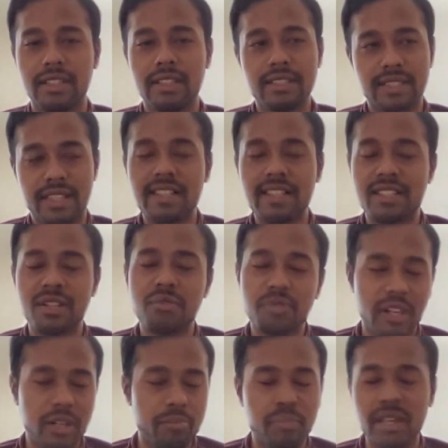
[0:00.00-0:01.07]
6
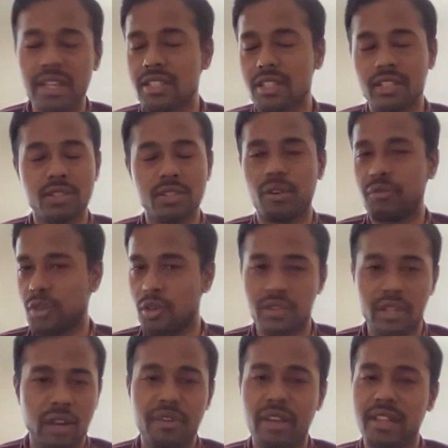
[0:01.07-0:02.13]
different pictures of
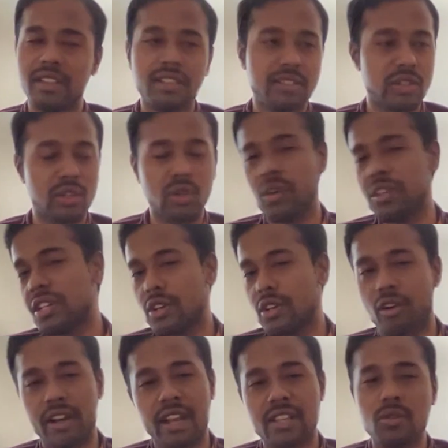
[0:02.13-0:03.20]
yourself, and there is no other
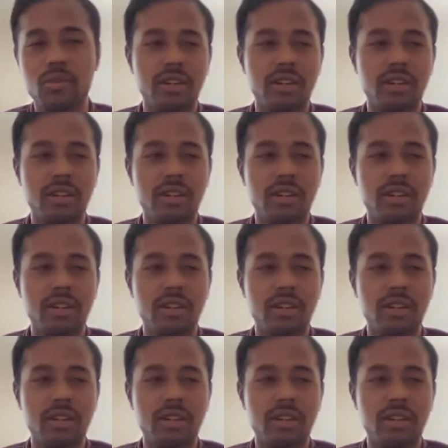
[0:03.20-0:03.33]
context.